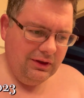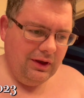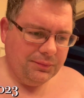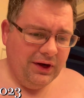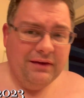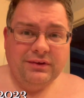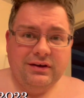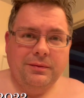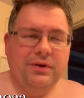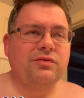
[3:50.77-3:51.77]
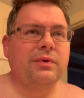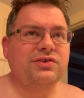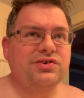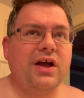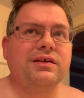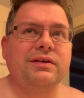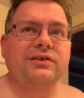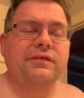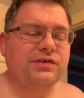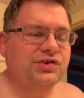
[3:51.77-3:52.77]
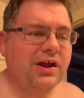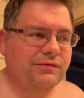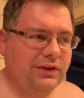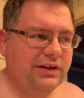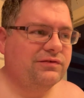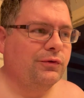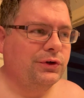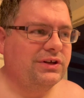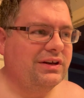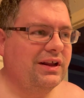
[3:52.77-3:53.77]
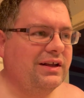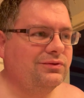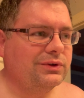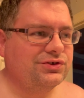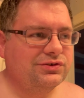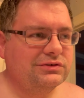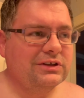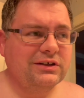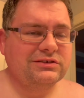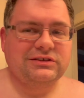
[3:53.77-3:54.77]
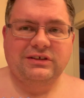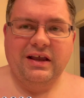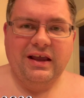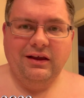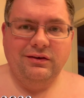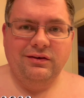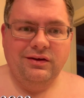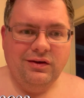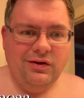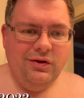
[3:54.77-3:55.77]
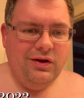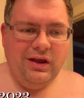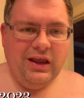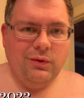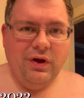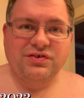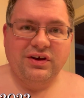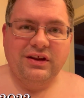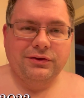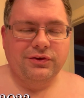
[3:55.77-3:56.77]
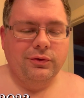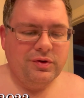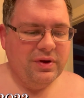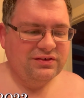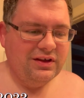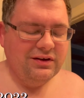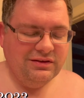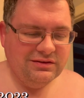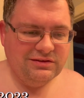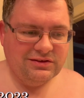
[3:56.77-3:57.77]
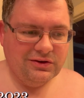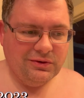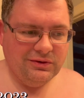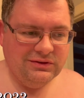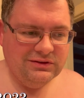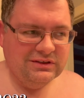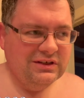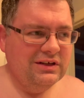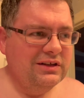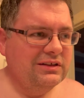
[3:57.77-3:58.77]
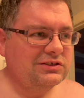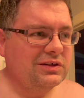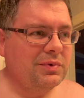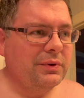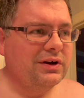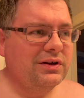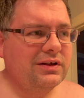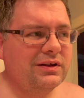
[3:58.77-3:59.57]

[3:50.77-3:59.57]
I'm gonna have to end up giving myself a shot for the next 14 days, which sucks because I hate watching needles go into my skin. So it's gonna be weird.